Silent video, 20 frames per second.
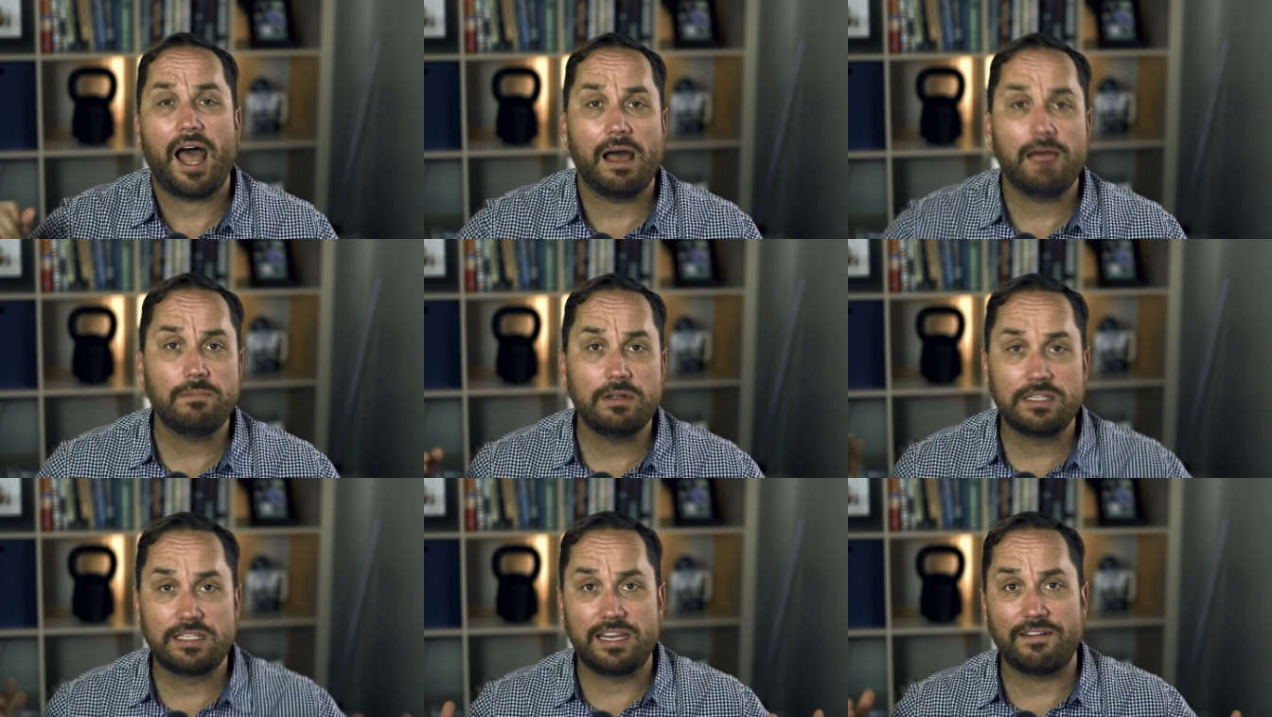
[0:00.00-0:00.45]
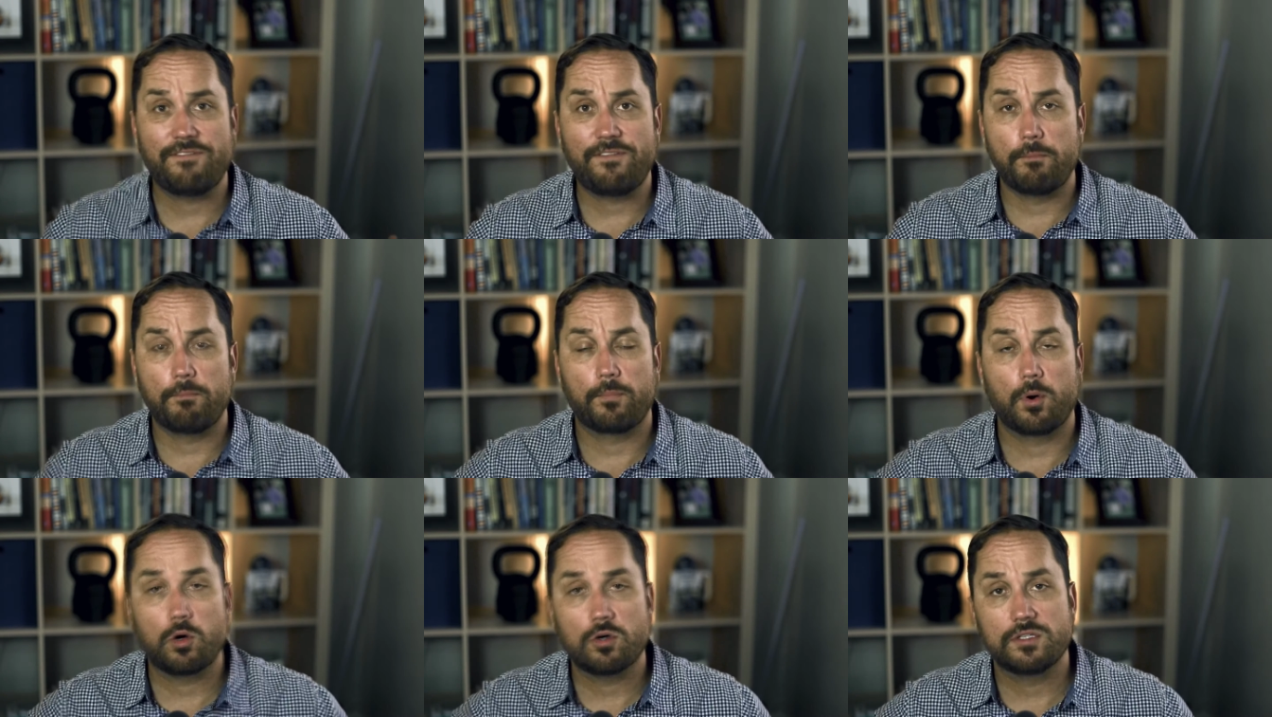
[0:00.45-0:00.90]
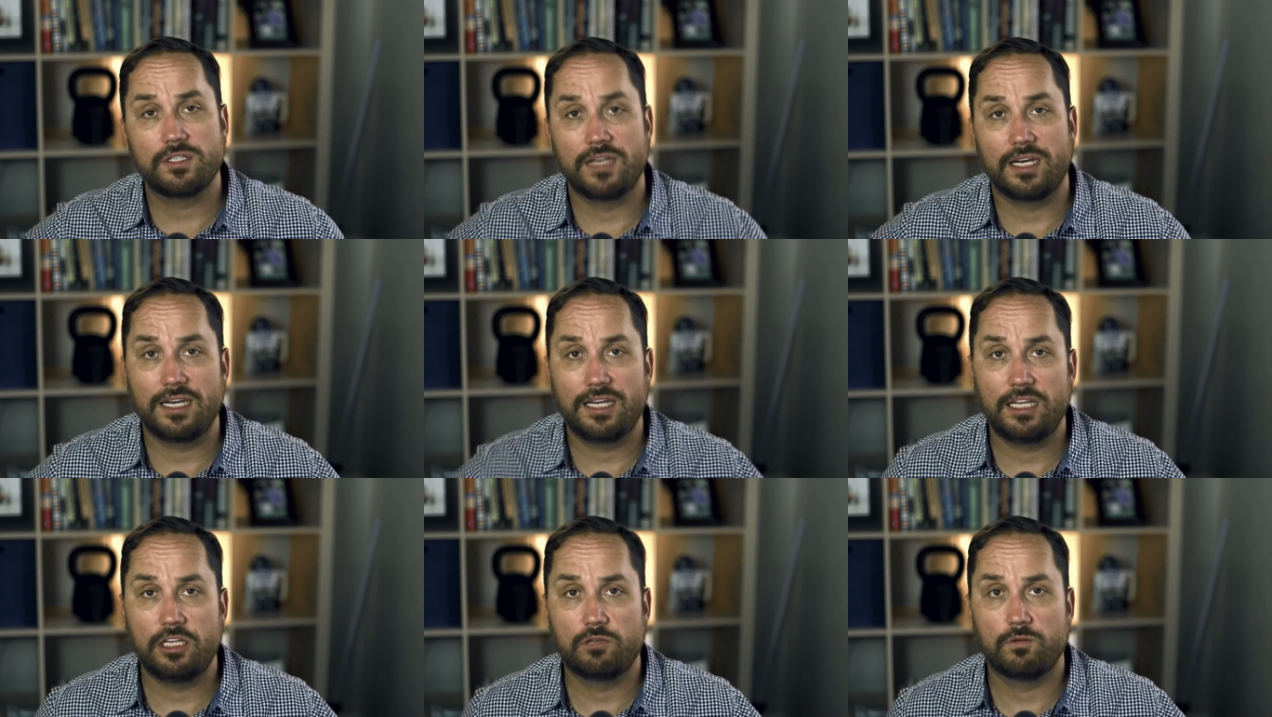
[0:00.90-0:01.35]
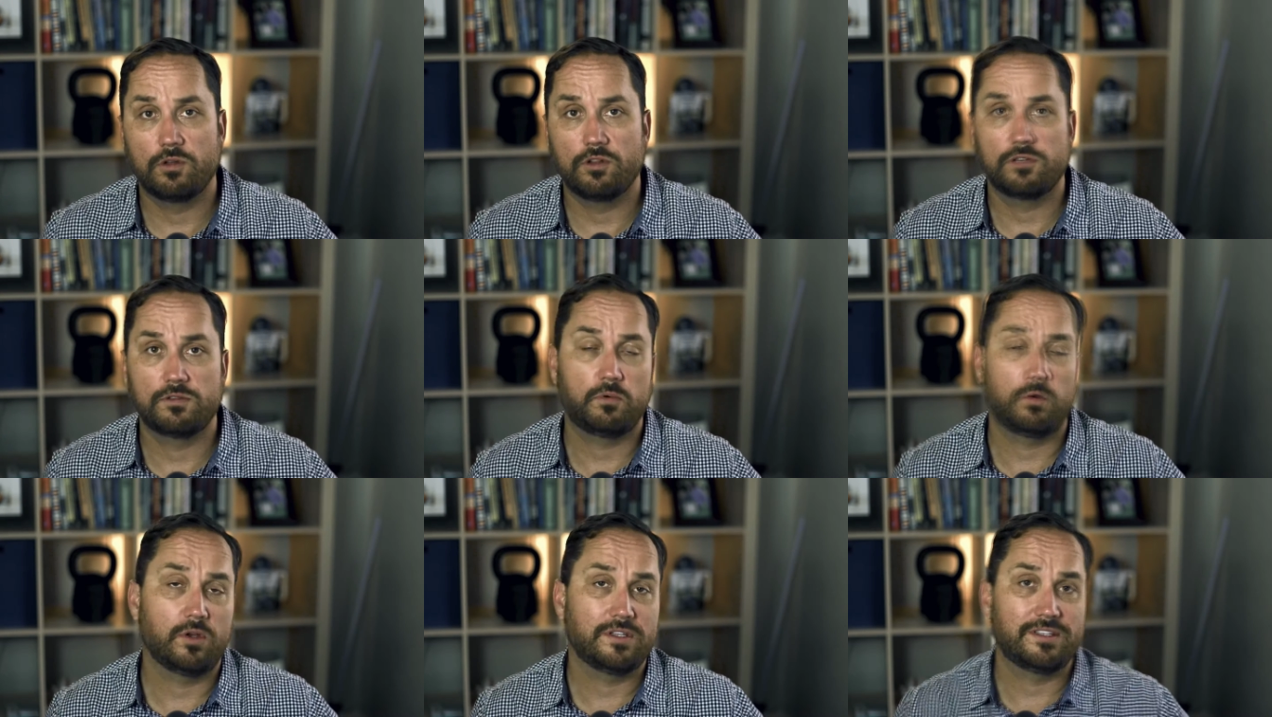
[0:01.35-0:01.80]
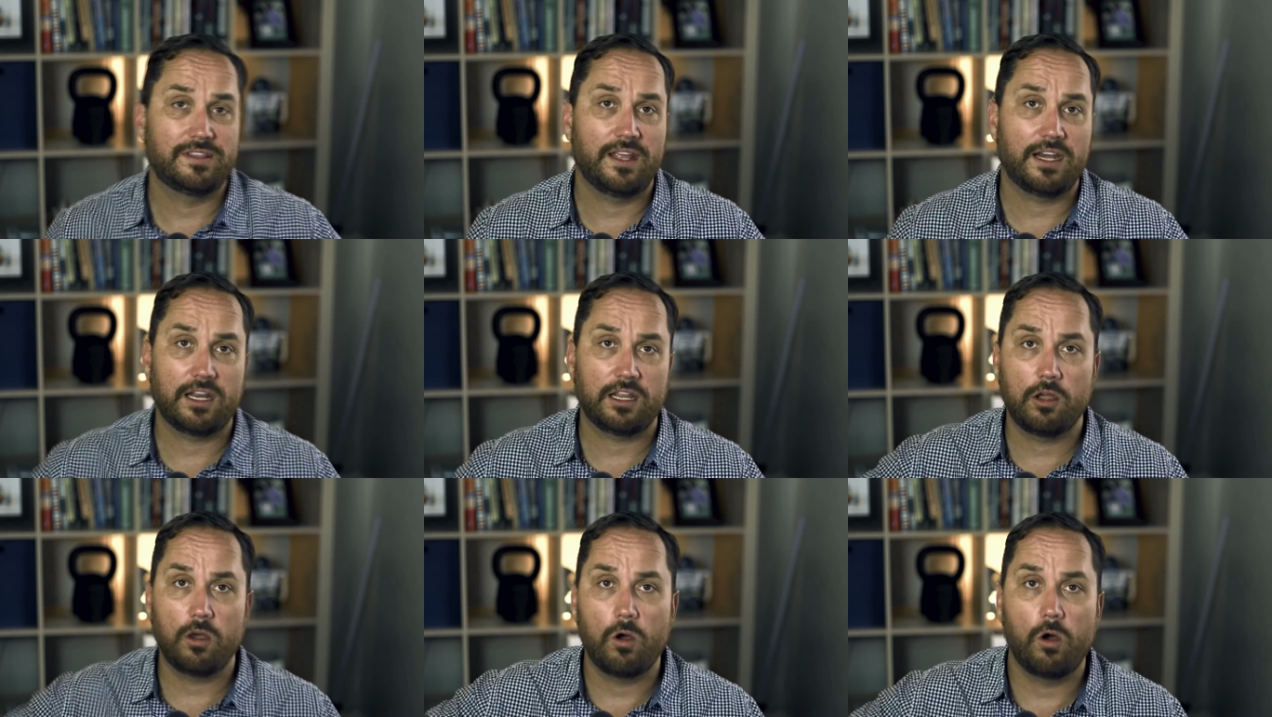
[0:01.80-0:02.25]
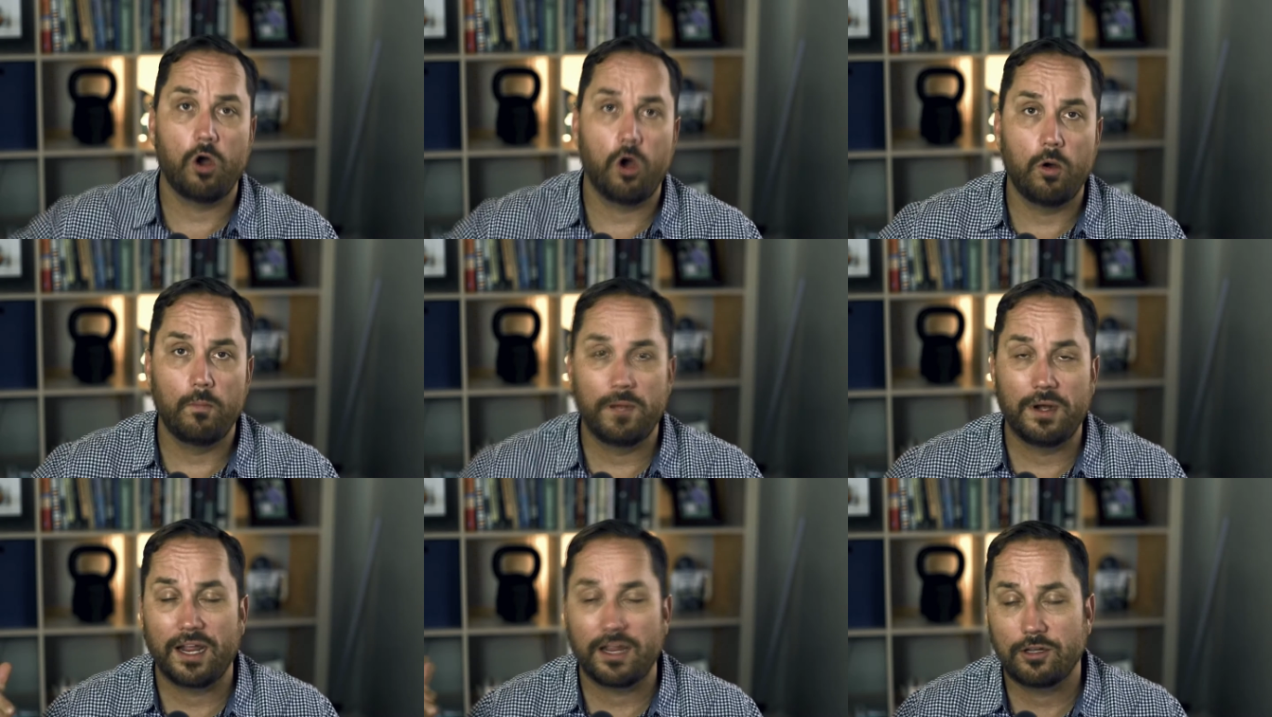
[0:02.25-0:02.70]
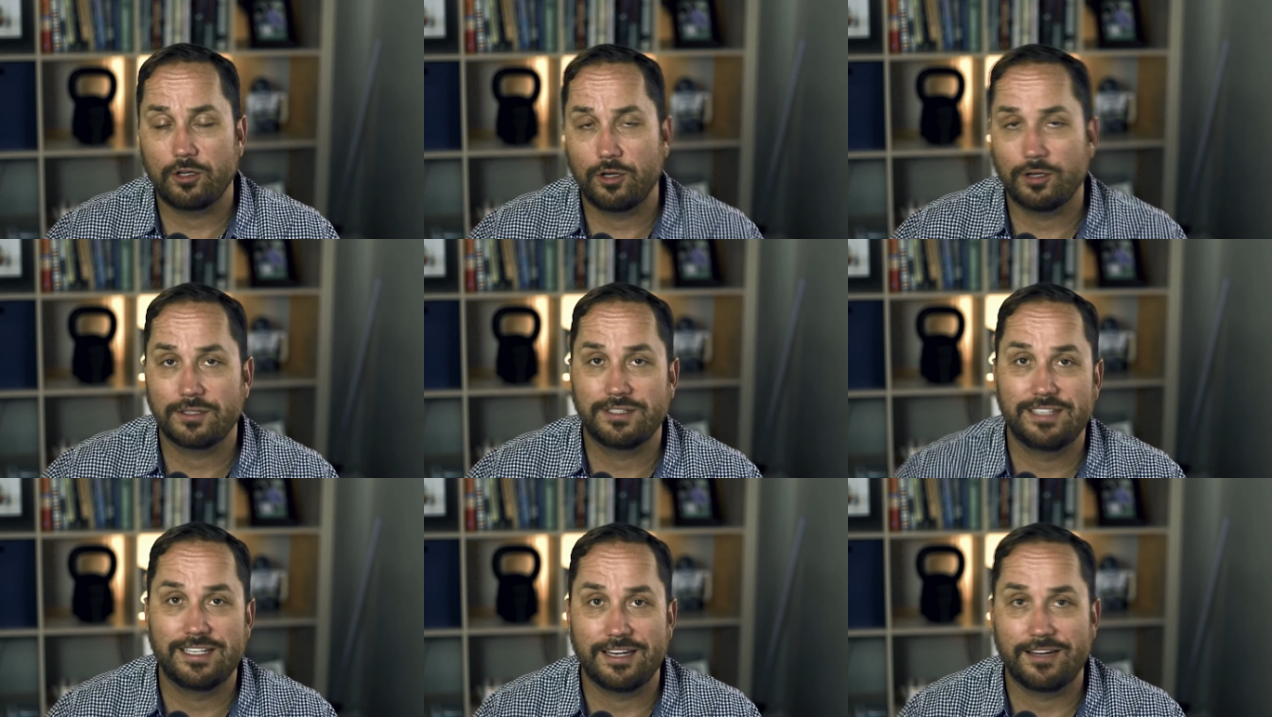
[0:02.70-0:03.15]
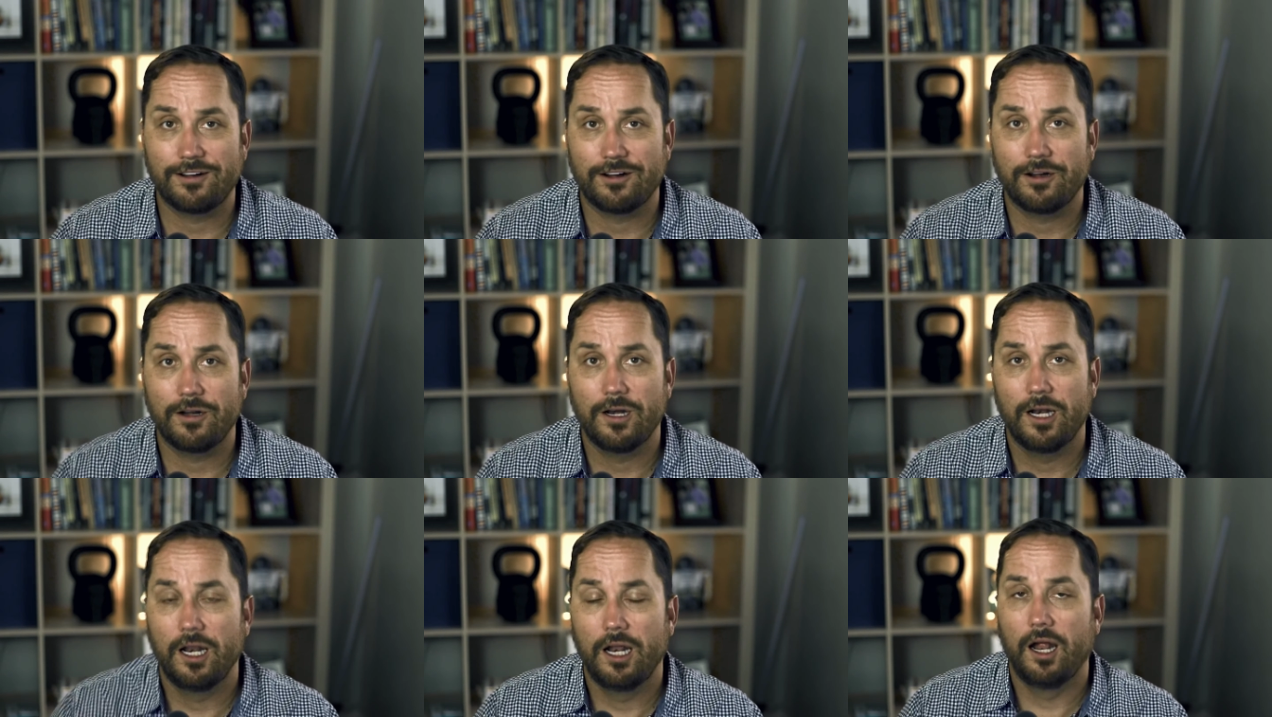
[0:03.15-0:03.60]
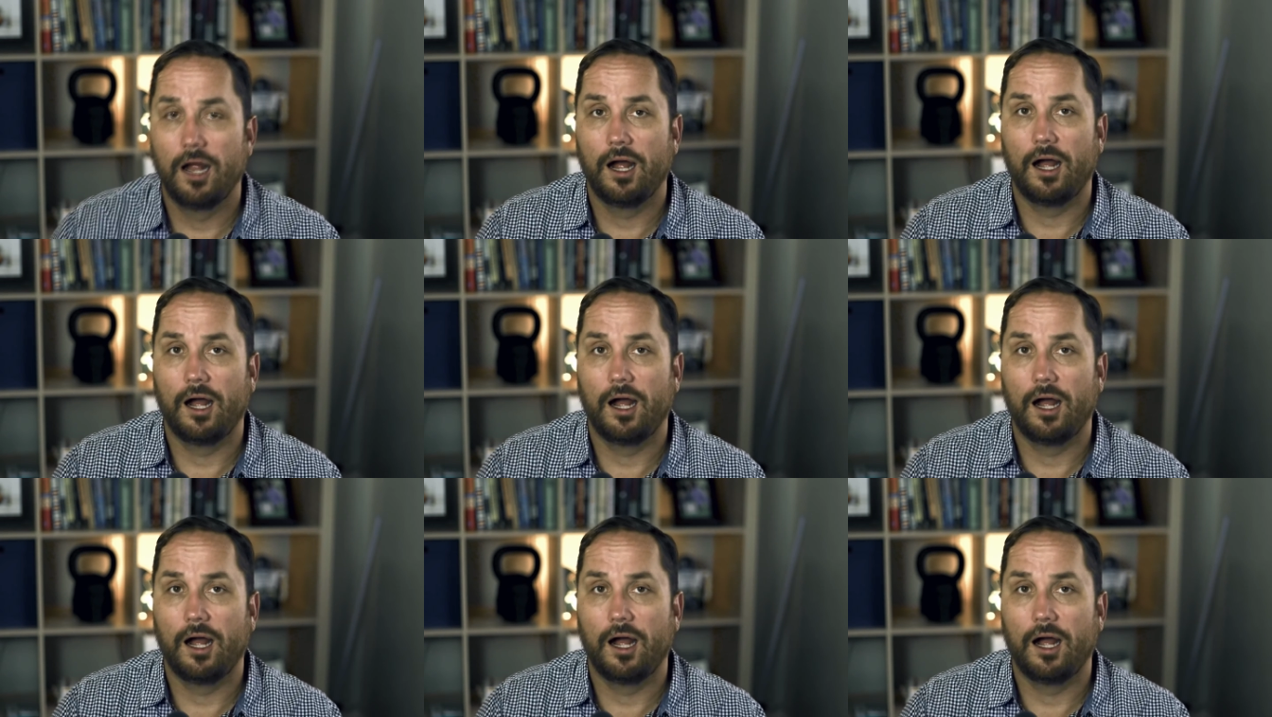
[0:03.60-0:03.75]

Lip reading: I'm a different person at each one of those points. Then I go home and I cook dinner.